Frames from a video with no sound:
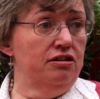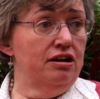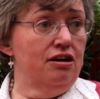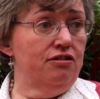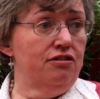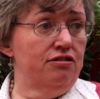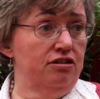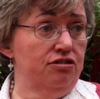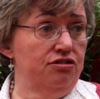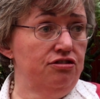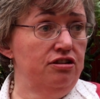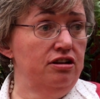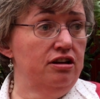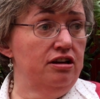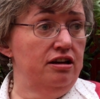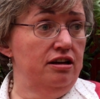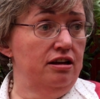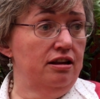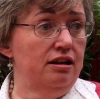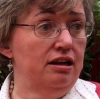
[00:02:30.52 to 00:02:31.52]
actually see
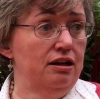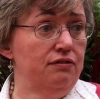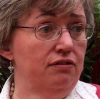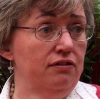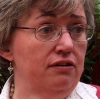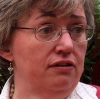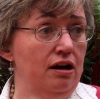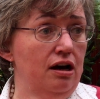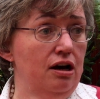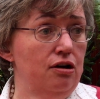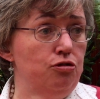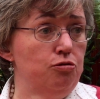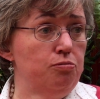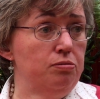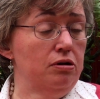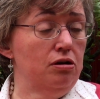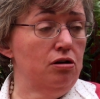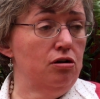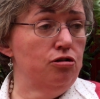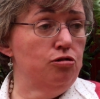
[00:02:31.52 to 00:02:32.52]
Keith leaving the house
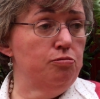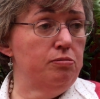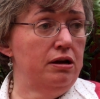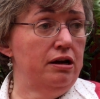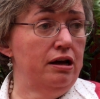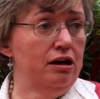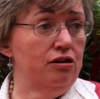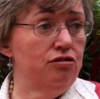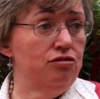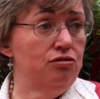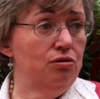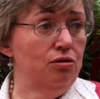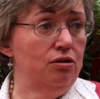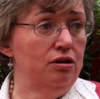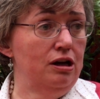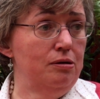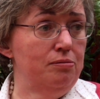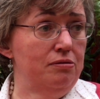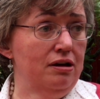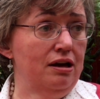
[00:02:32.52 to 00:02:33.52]
because my next door
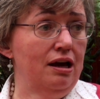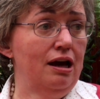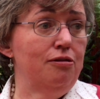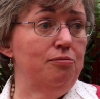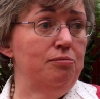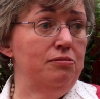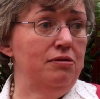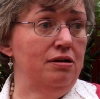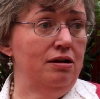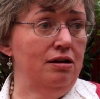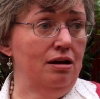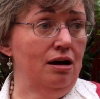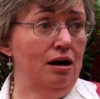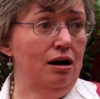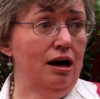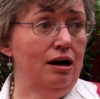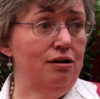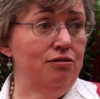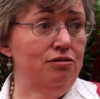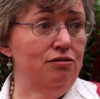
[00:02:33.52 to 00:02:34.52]
neighbour kept me uh,
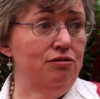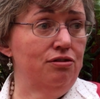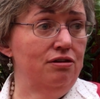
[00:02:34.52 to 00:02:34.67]
out of